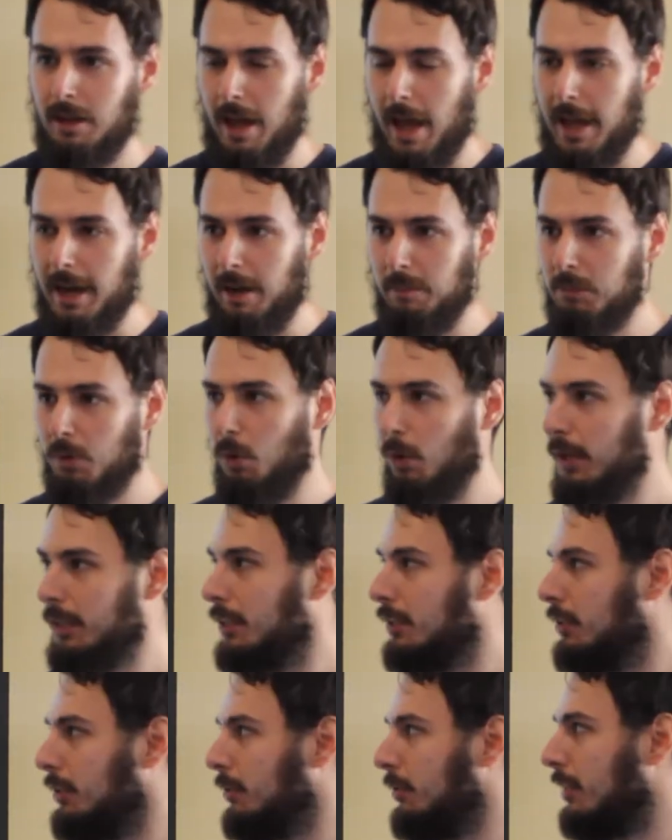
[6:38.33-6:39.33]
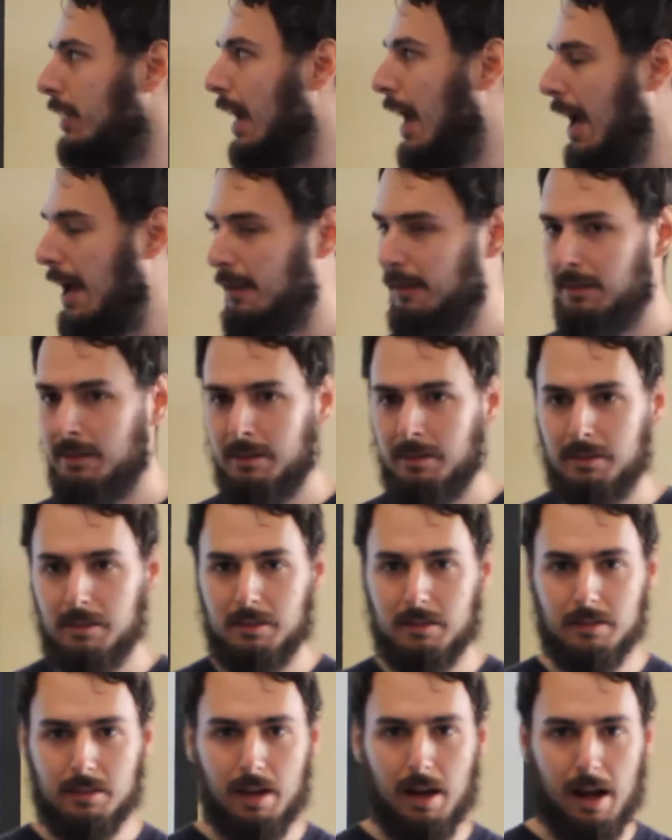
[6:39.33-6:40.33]
And I'm going to do that
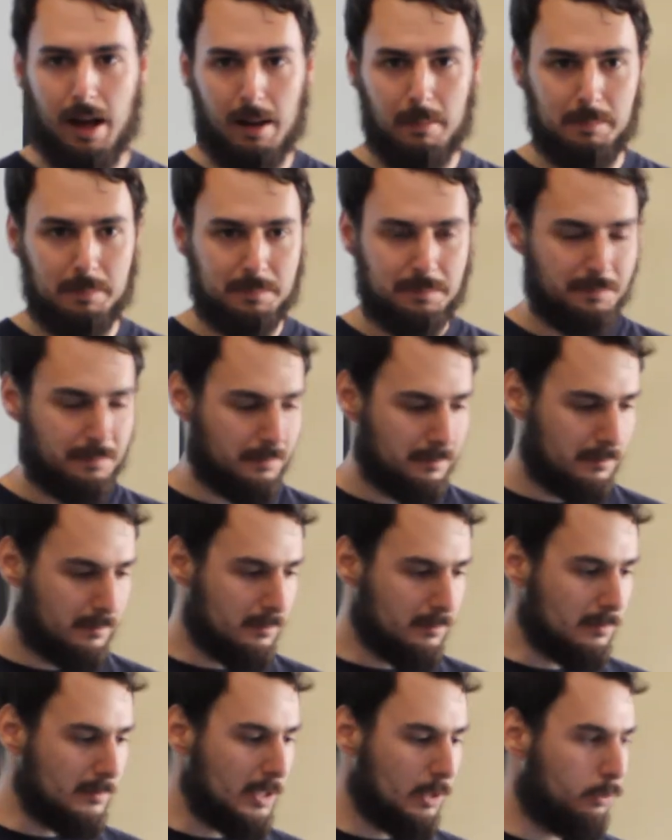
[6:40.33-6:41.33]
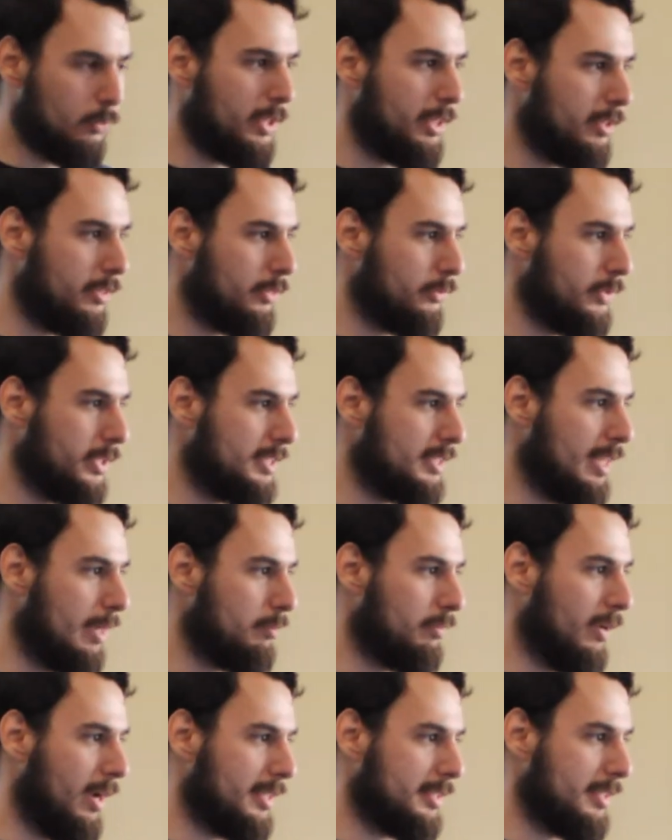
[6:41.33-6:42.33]
um, with a three
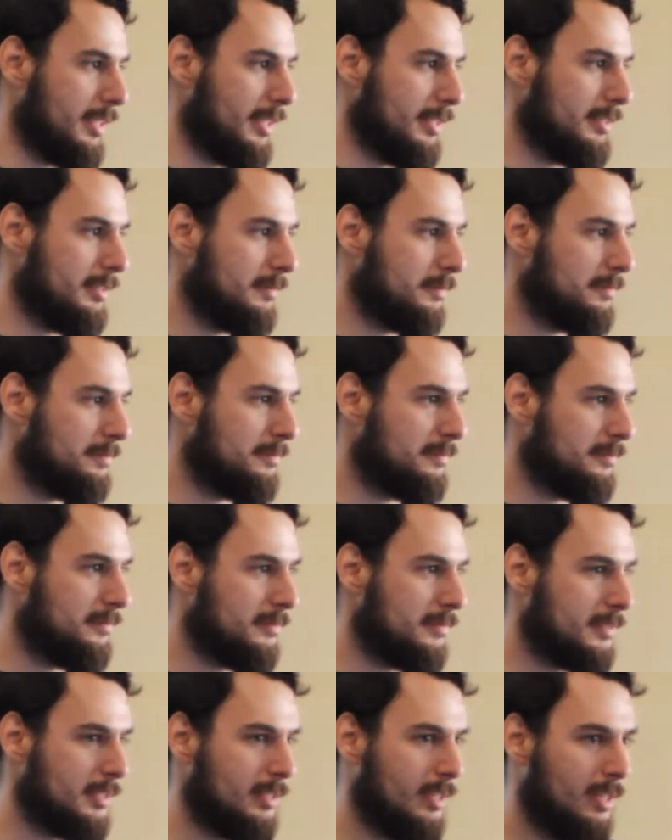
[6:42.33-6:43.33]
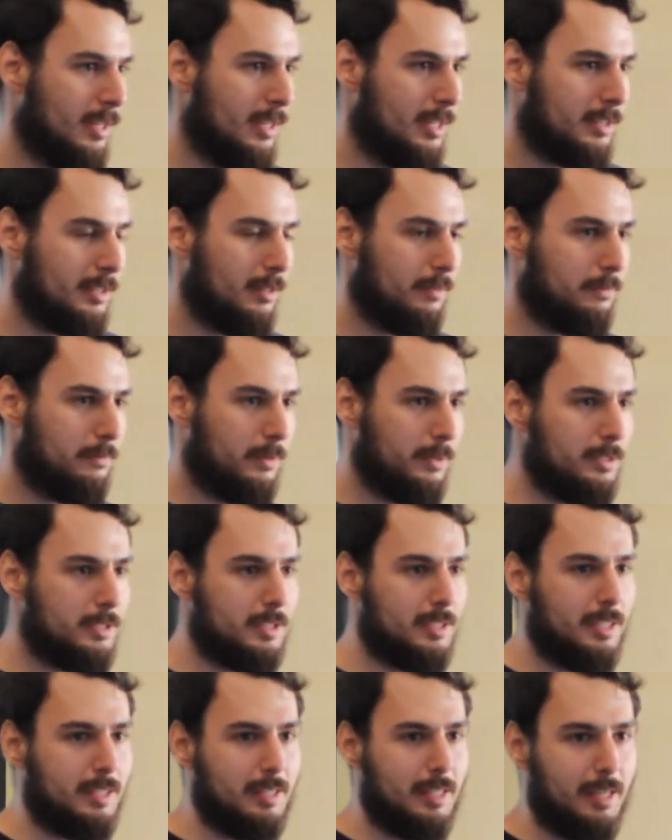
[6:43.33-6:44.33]
step process. The
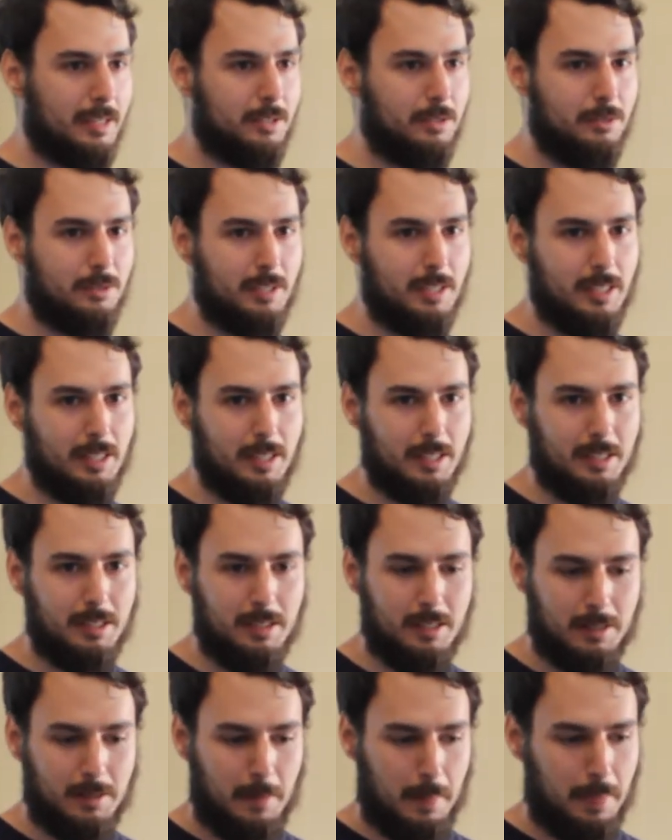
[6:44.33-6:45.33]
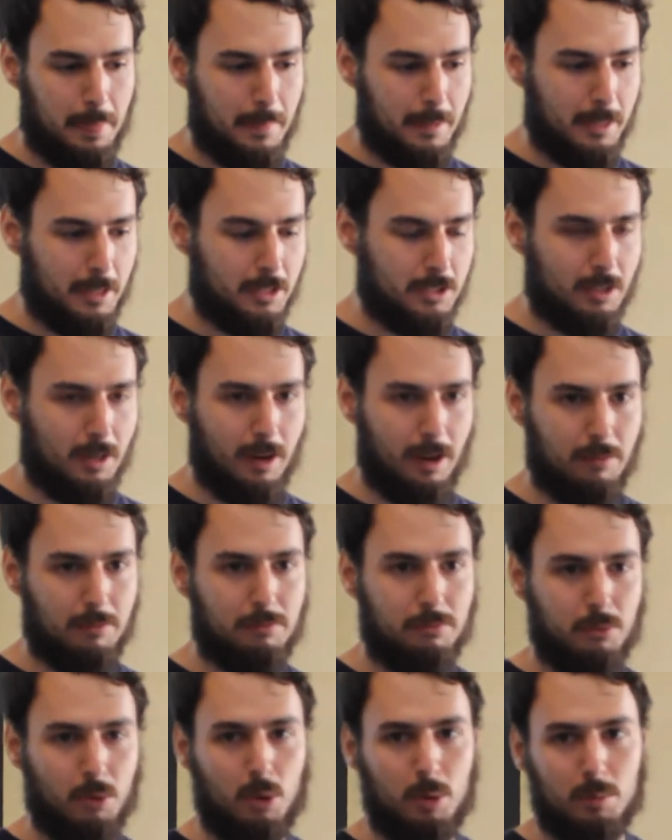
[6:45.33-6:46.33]
first thing that you need is a
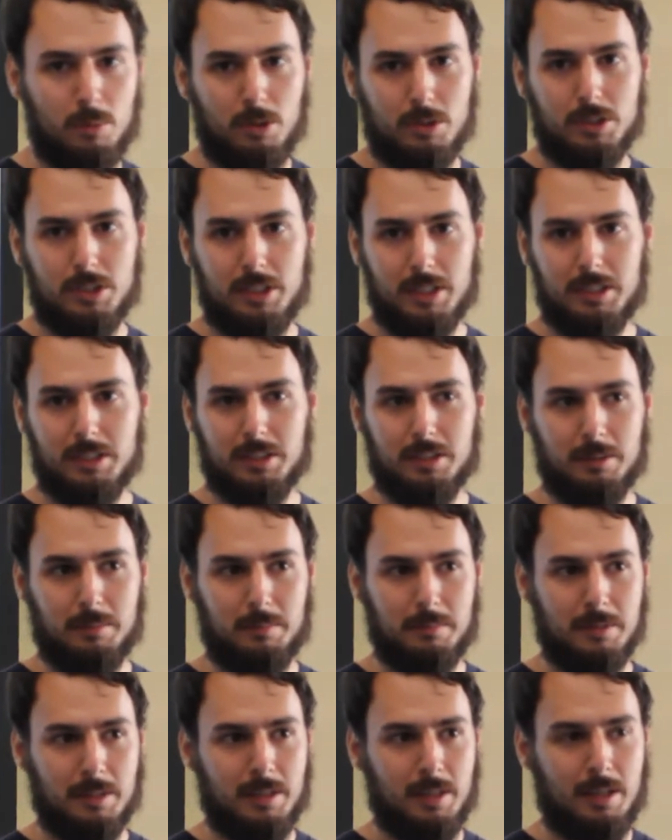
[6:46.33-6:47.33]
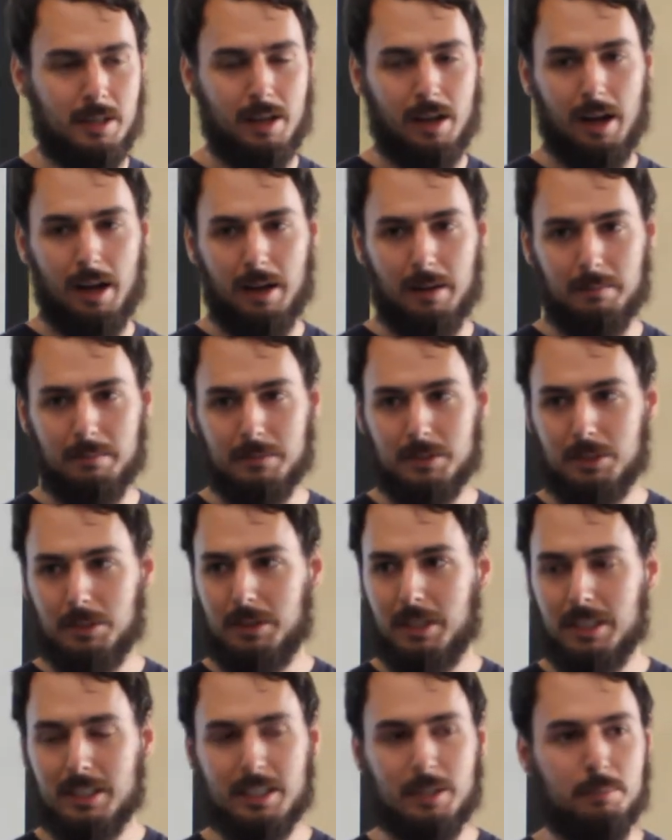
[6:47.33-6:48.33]
formal system. Um,
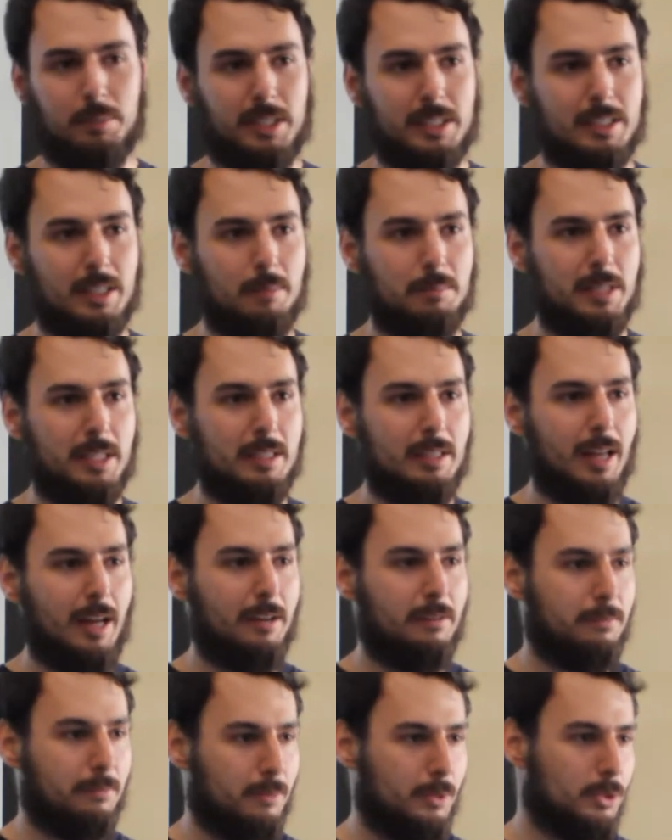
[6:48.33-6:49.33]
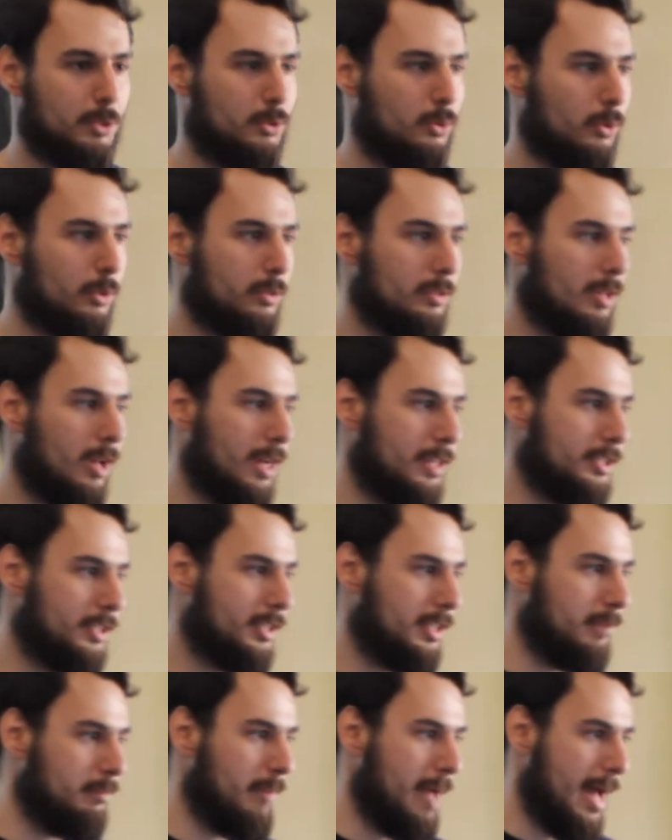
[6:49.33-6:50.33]
so this can be something like first order
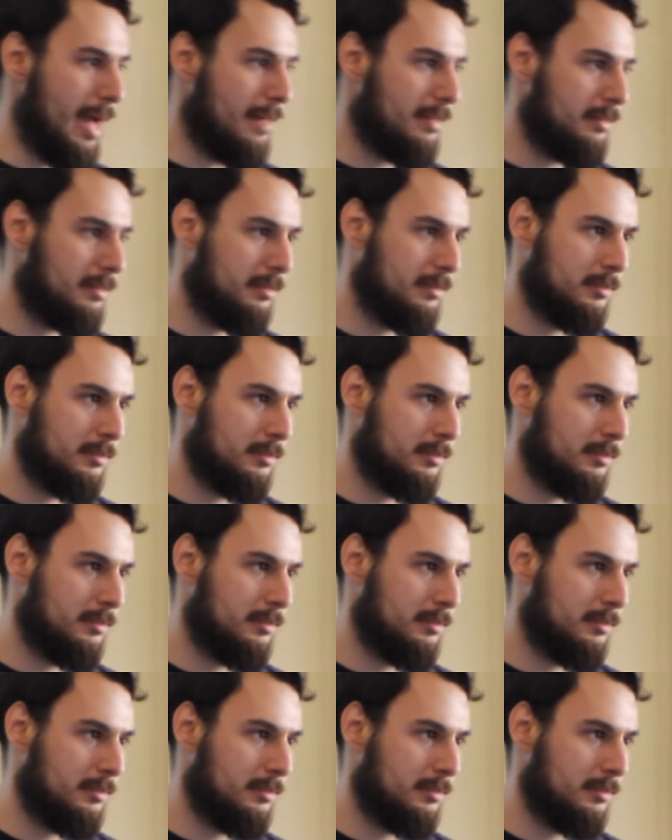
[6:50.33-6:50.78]
logic and math,